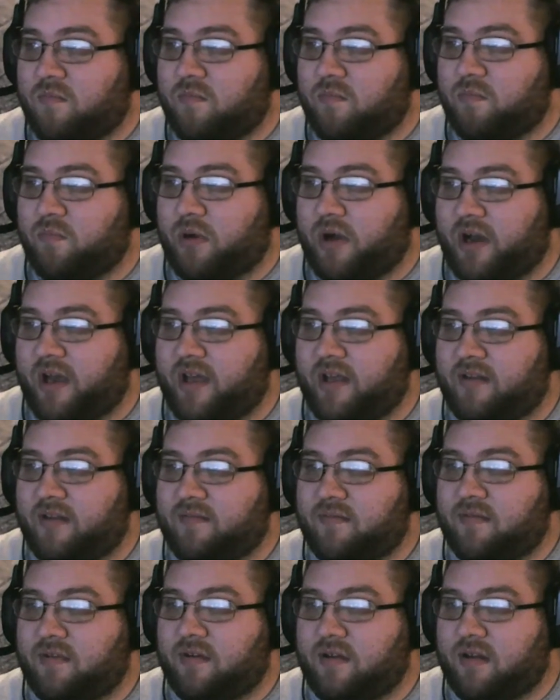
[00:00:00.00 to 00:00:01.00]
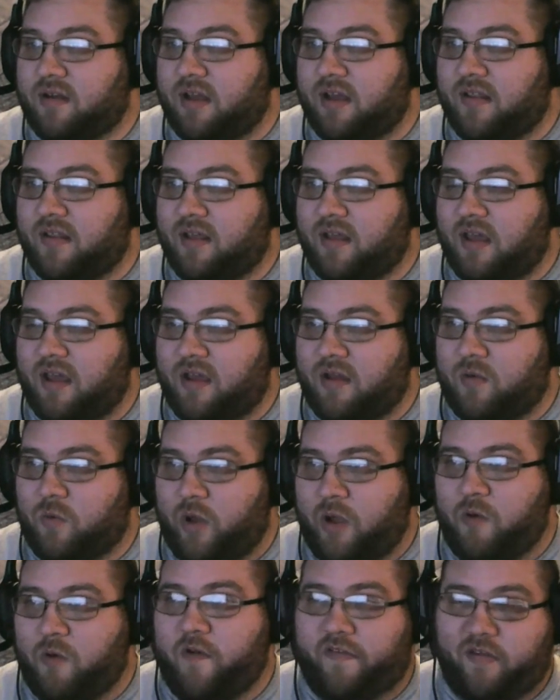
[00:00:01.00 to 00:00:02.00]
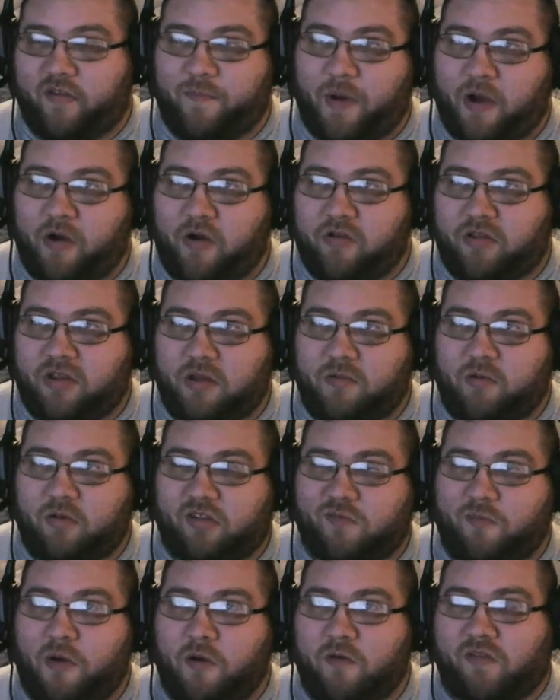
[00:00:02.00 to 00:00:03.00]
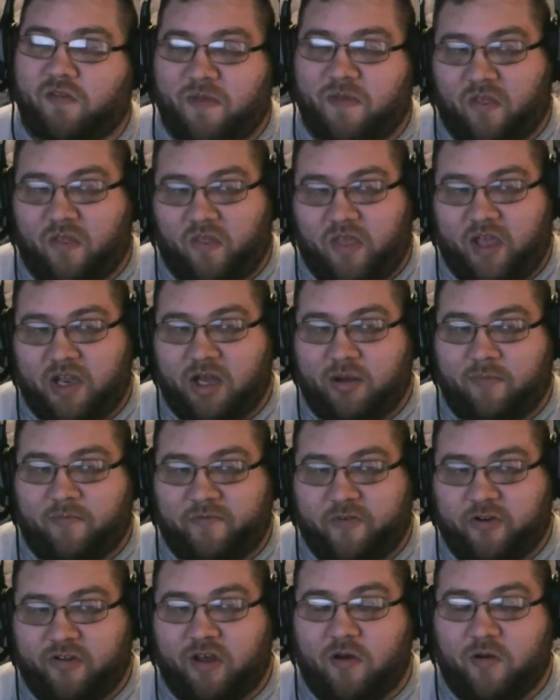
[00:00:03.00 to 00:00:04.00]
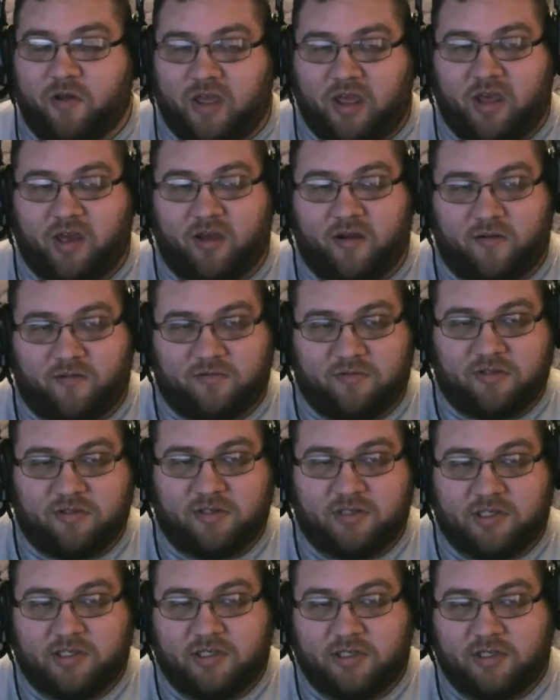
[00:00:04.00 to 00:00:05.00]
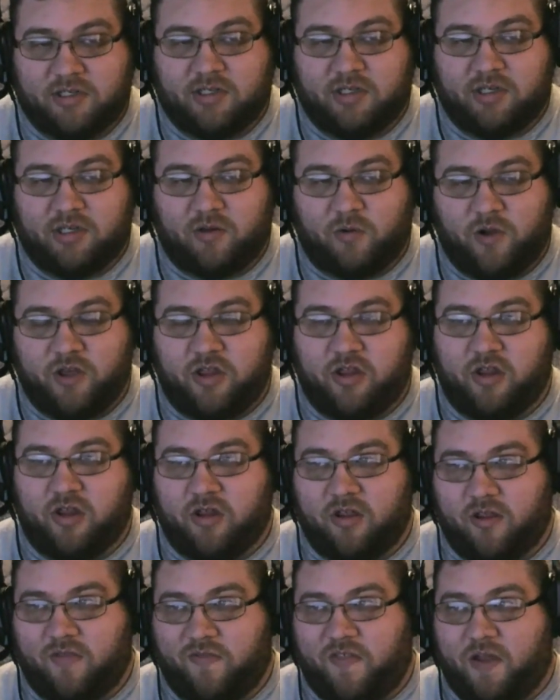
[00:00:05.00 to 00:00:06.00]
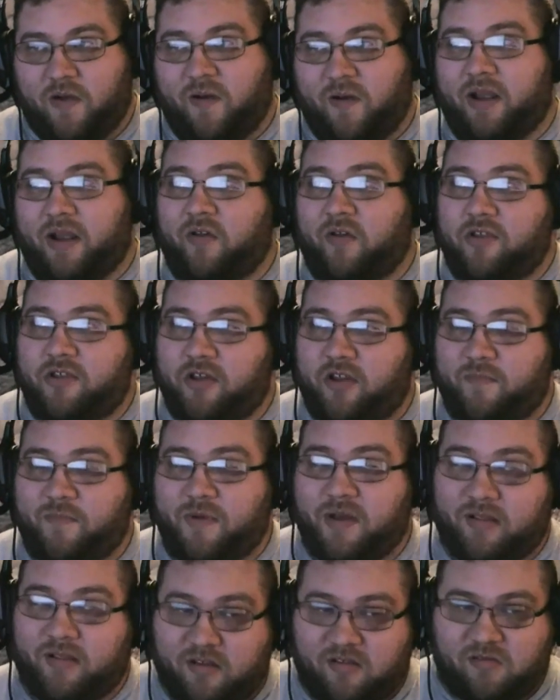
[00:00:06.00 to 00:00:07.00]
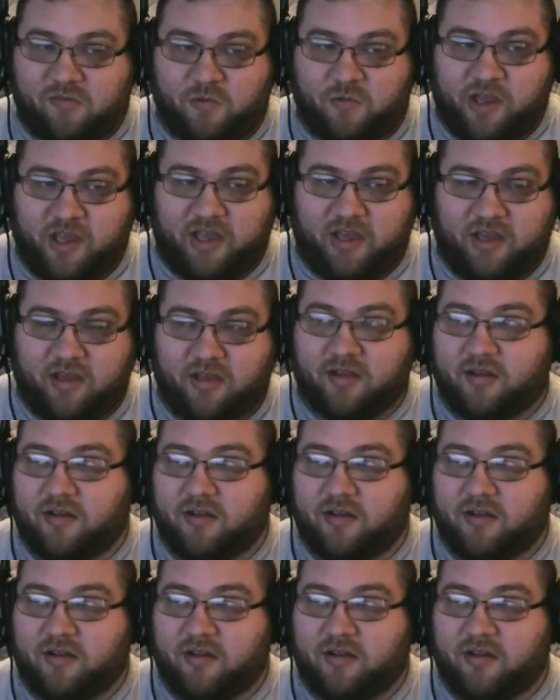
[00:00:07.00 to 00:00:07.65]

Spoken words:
But it was supposed to be the lead up for Tokyo, which theoretically should have been this week.